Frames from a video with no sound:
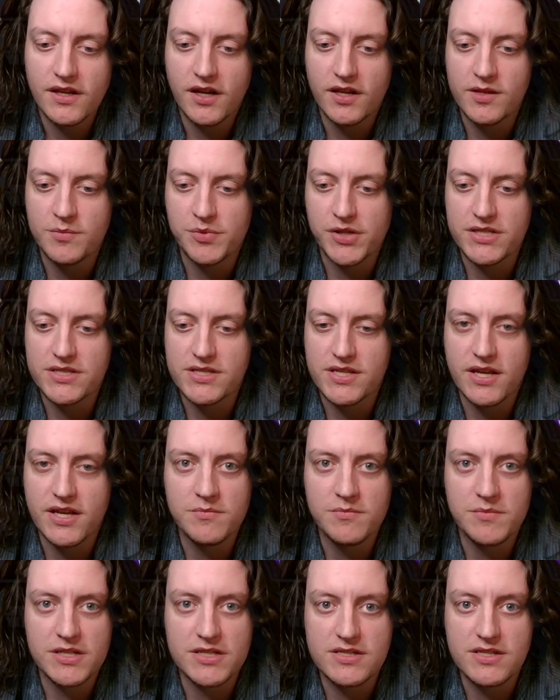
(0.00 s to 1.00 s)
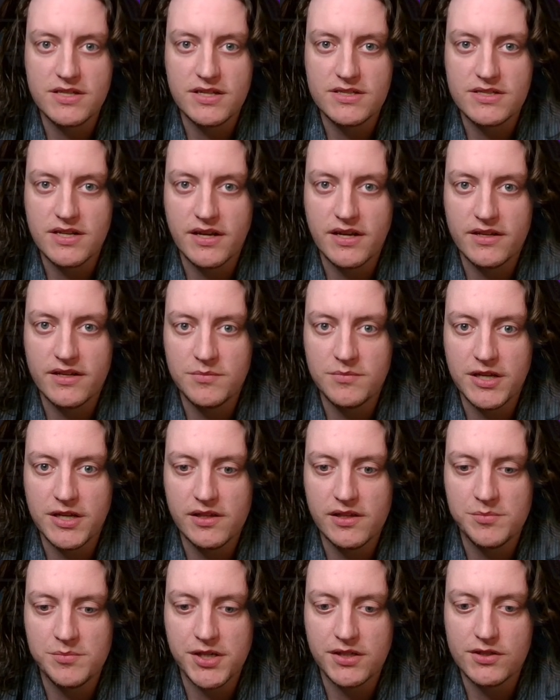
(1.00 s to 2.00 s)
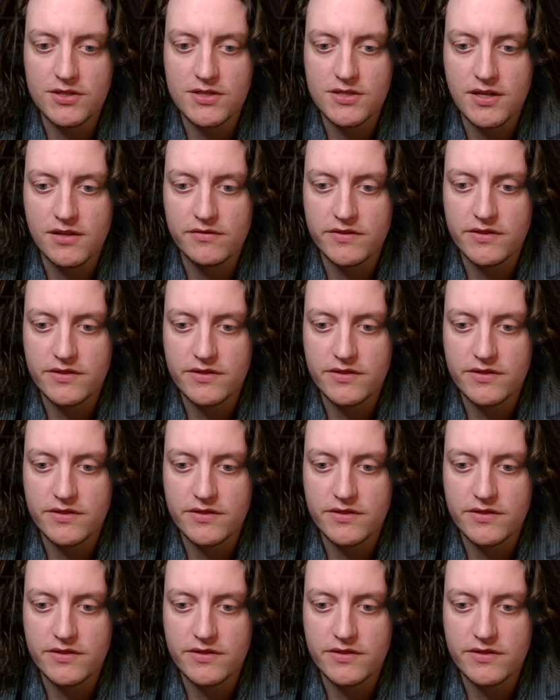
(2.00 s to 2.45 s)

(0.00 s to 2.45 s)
On the plus side, it means that he's not immediately playing good stuff.